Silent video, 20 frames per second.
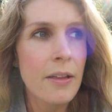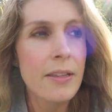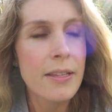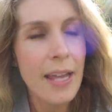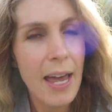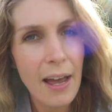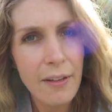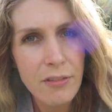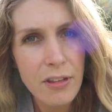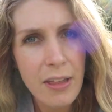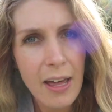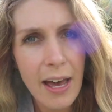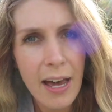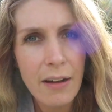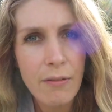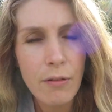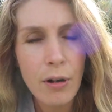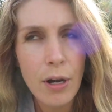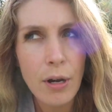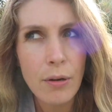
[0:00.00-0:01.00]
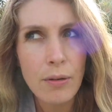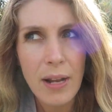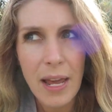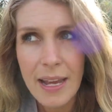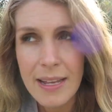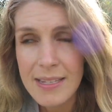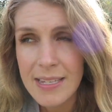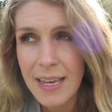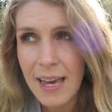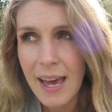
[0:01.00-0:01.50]
Then after that I rode
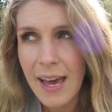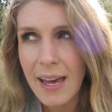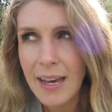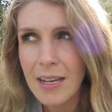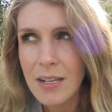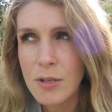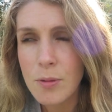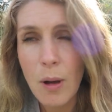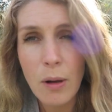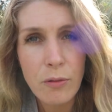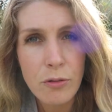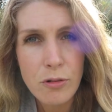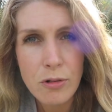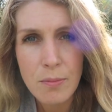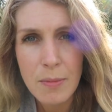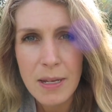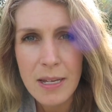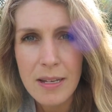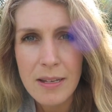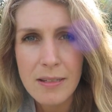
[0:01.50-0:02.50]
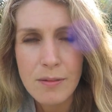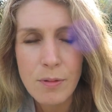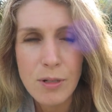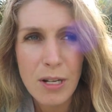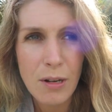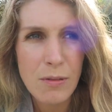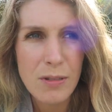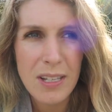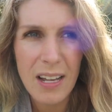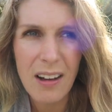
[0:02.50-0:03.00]
80k, 1200 meters,
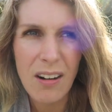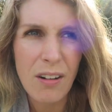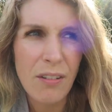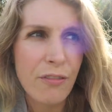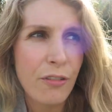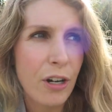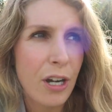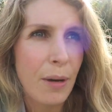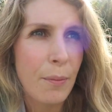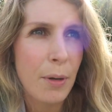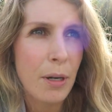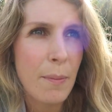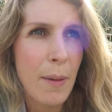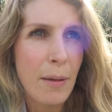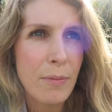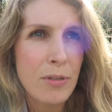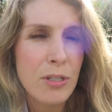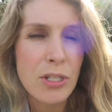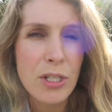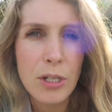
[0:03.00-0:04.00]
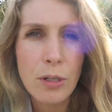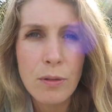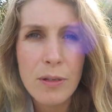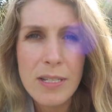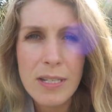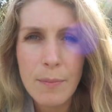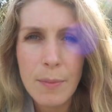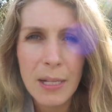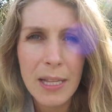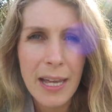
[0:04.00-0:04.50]
which I was like, oh fuck, am I gonna be able to do
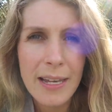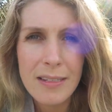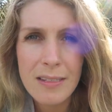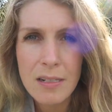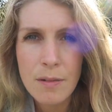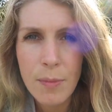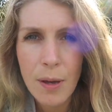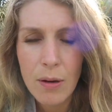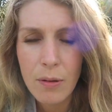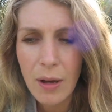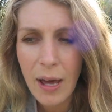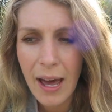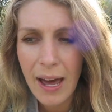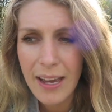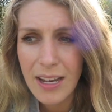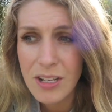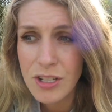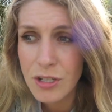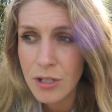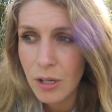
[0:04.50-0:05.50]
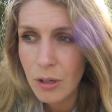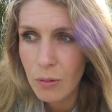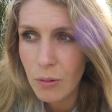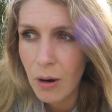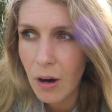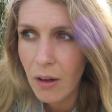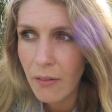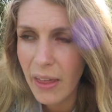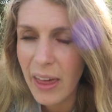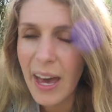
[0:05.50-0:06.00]
this? Are my legs gonna be okay? And do you know what?